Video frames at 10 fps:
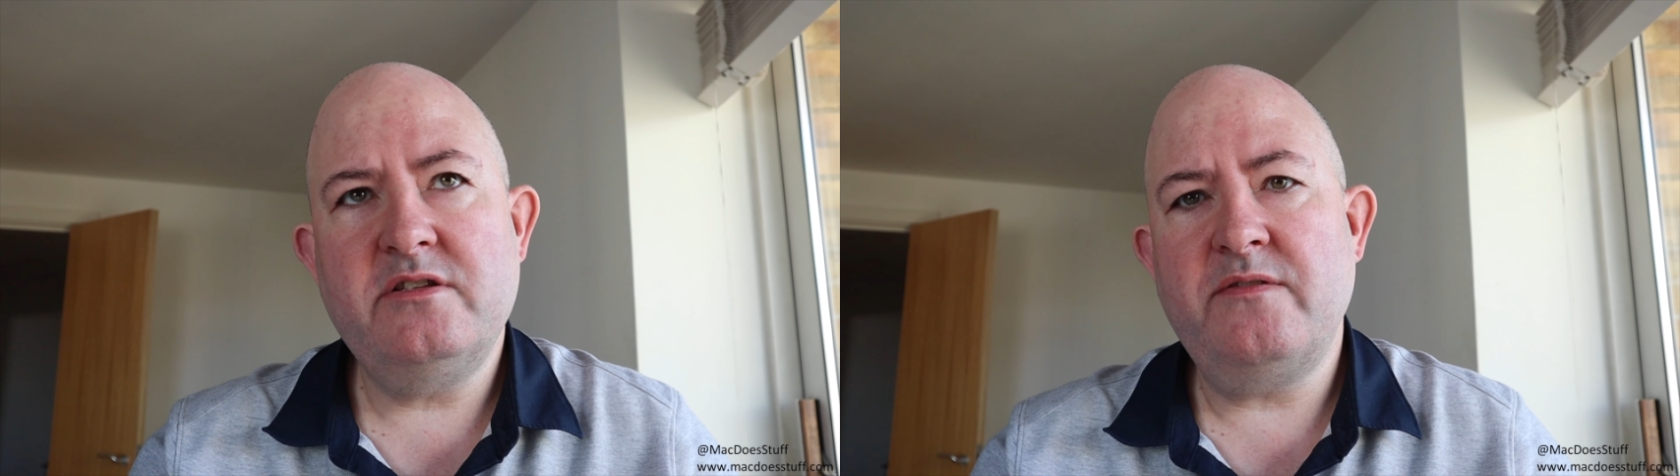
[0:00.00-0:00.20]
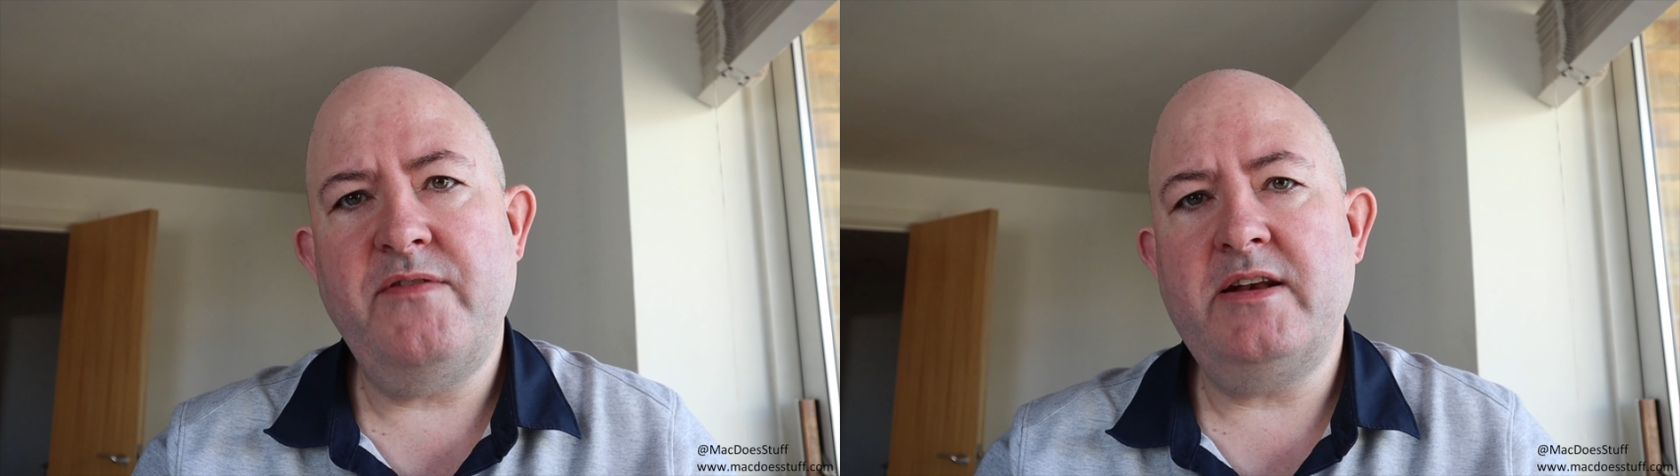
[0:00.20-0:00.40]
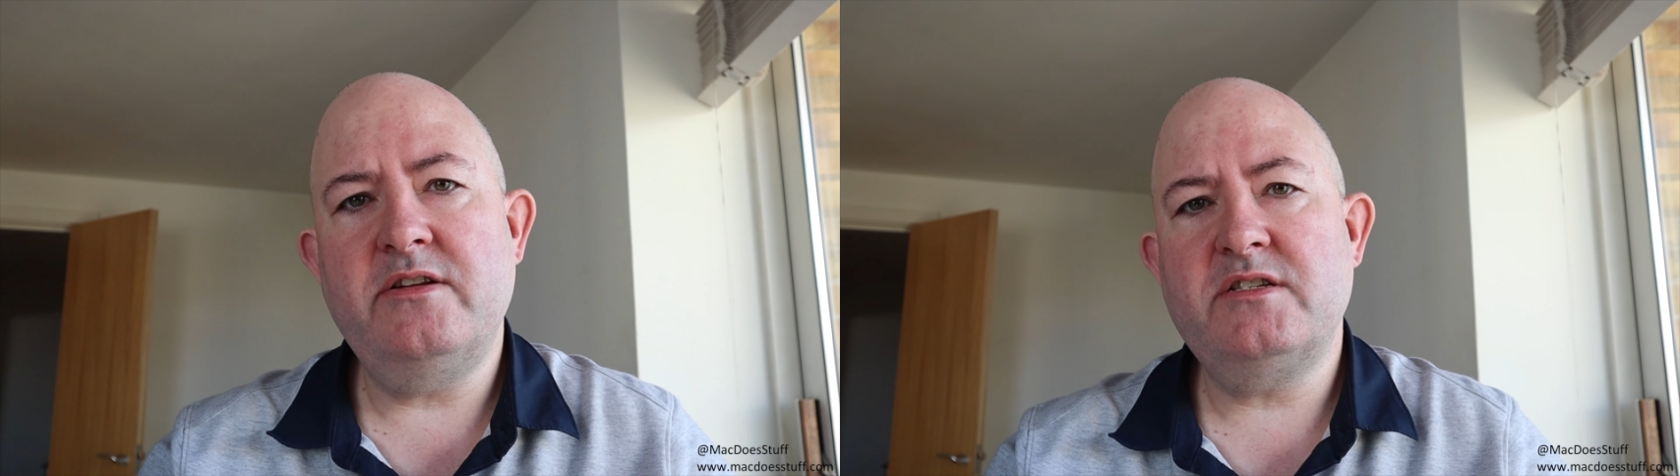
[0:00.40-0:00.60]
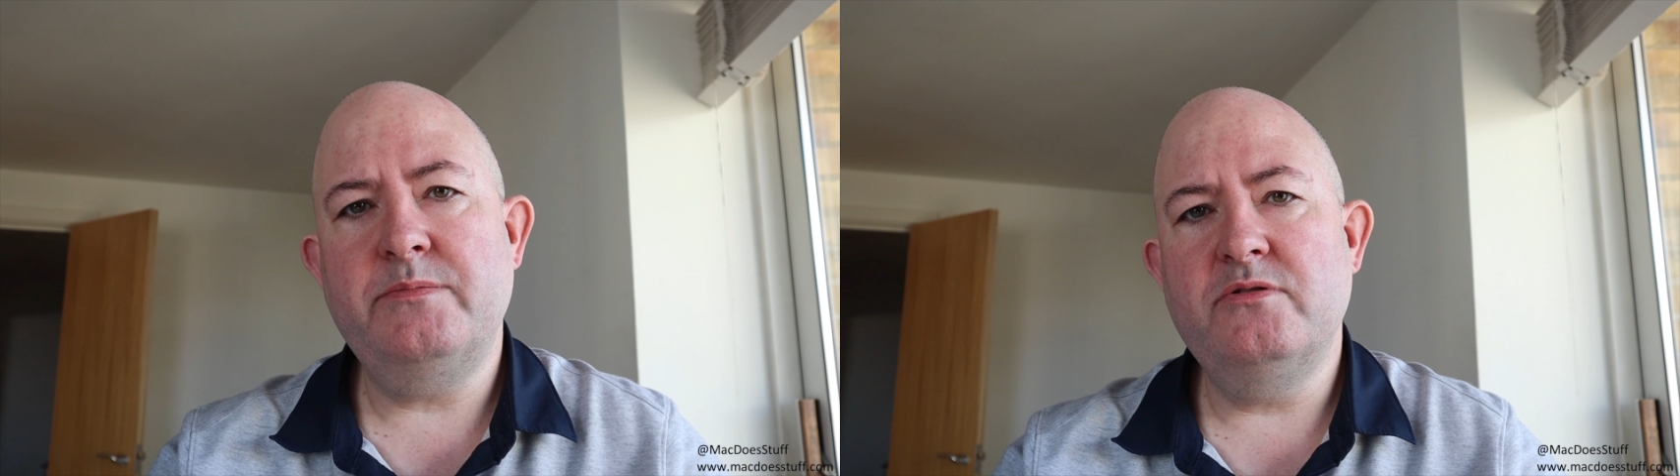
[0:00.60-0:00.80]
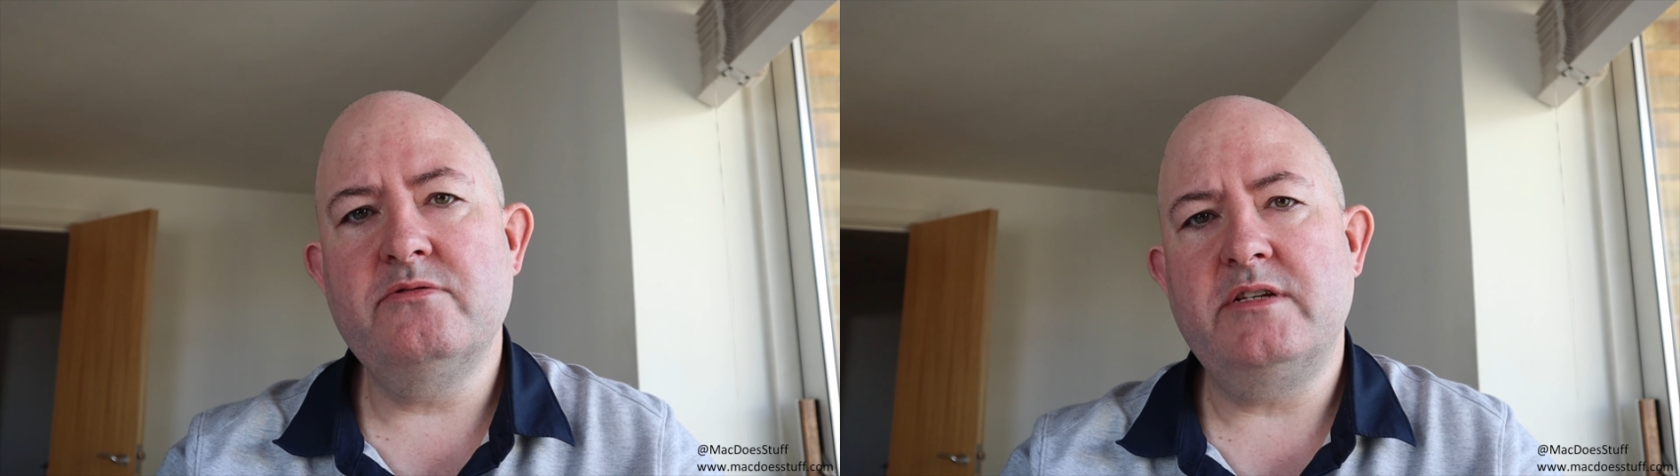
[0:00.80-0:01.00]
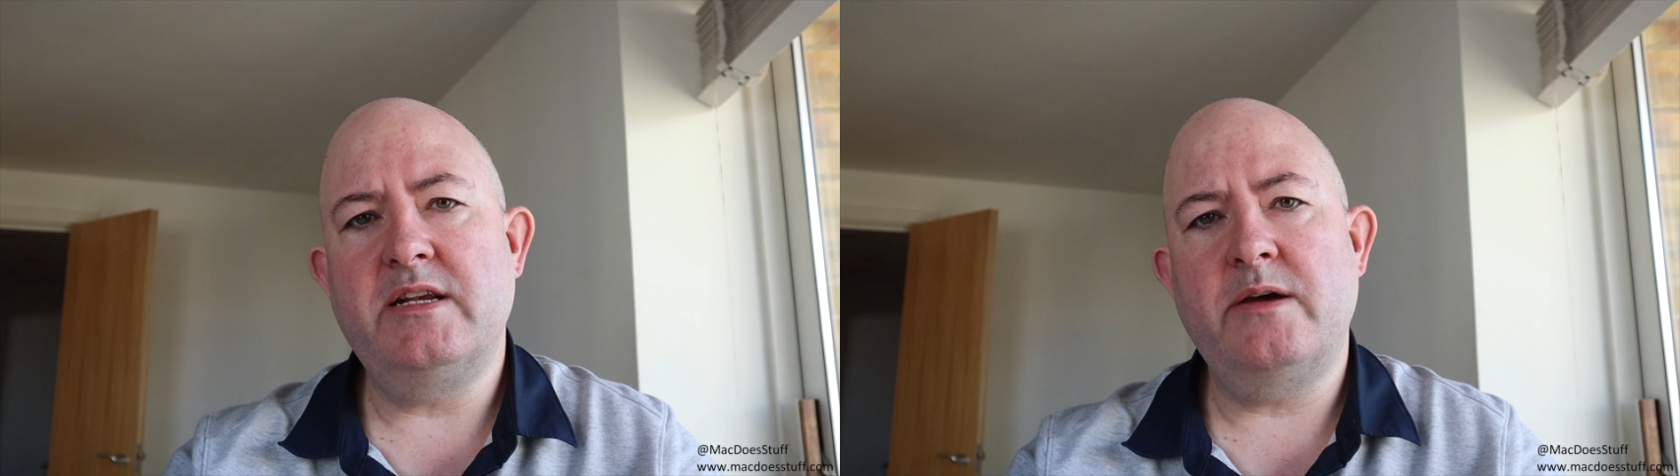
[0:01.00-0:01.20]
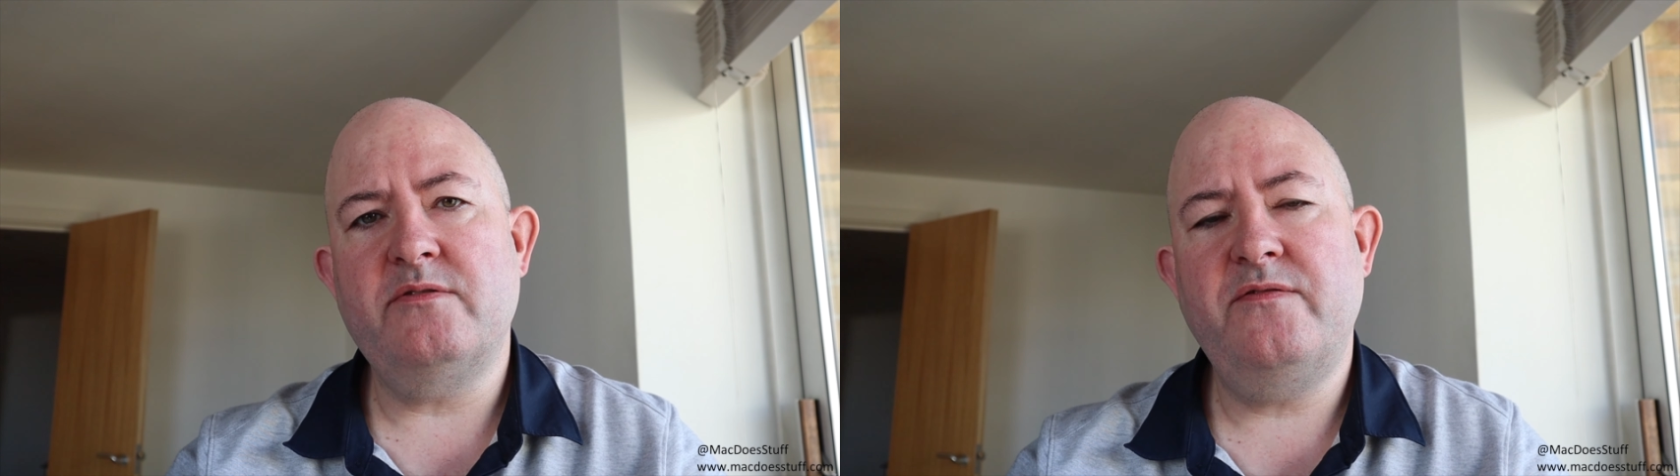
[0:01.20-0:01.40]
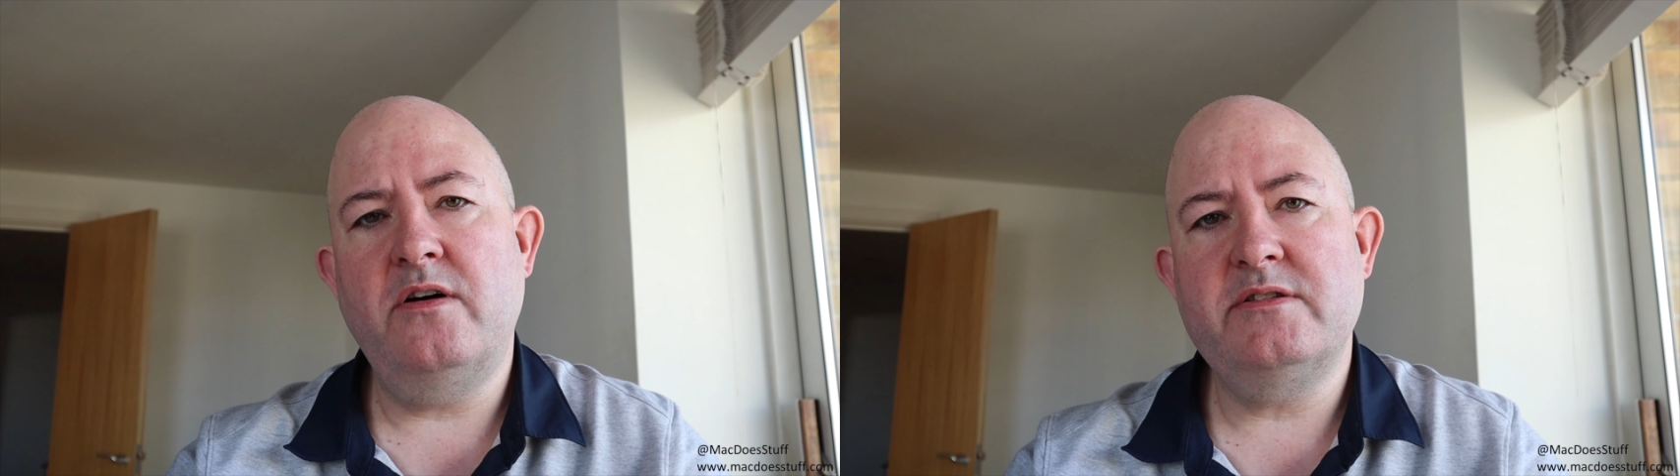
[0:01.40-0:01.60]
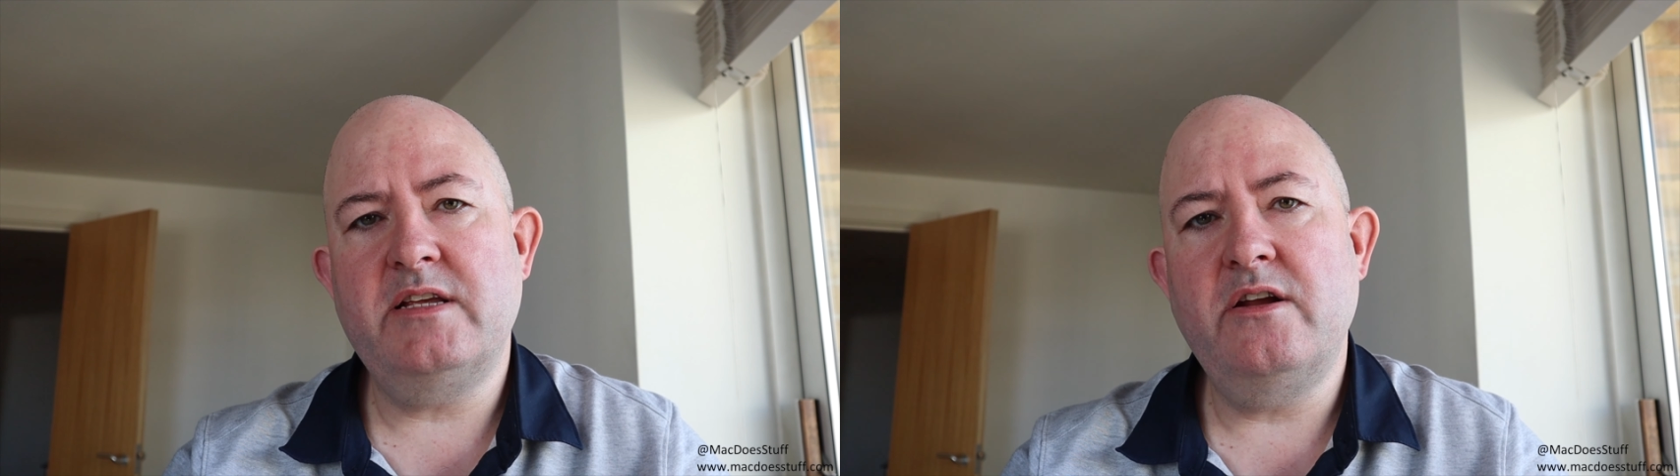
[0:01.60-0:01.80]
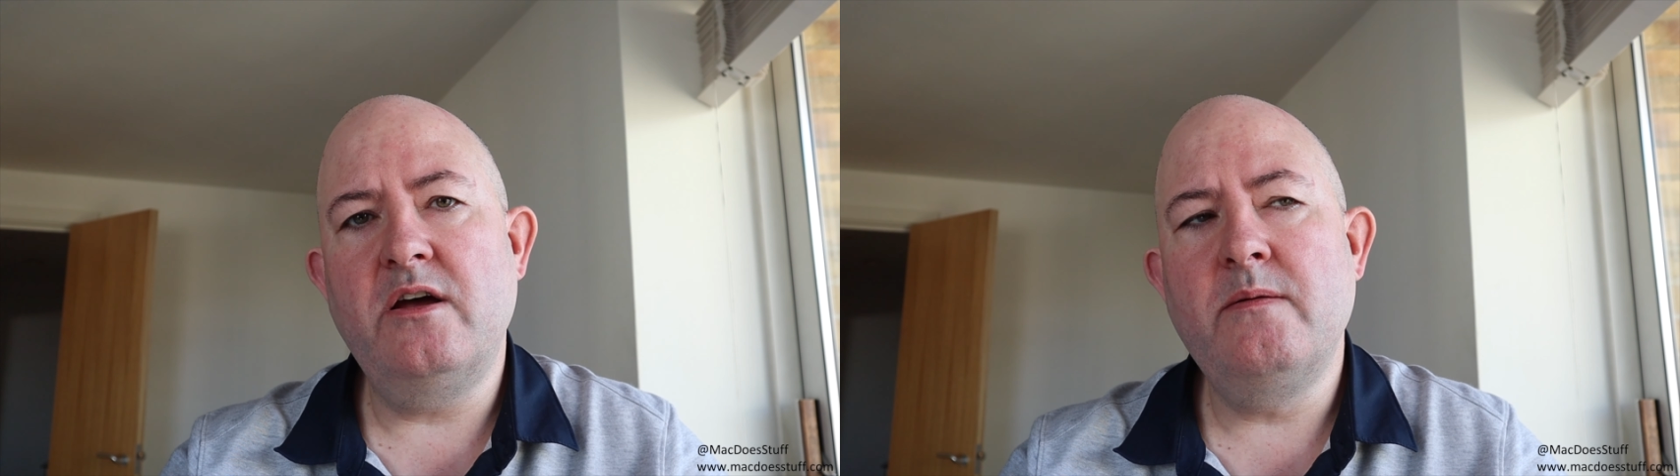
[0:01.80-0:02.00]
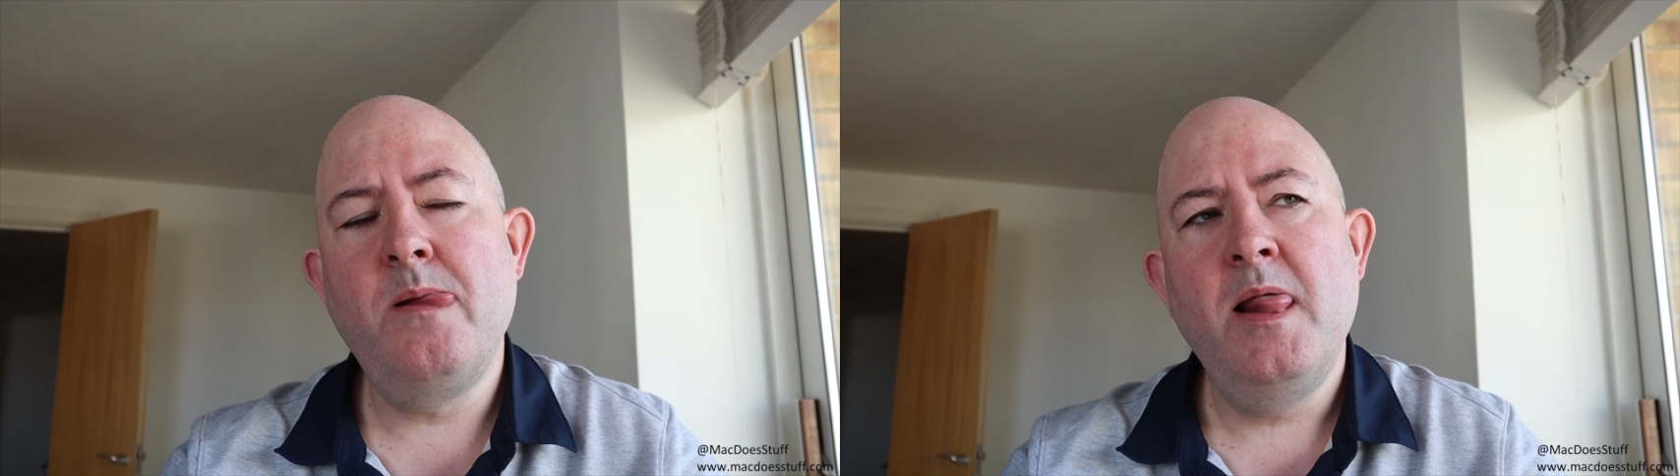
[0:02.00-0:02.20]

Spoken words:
of the vendors support it now as far as I know.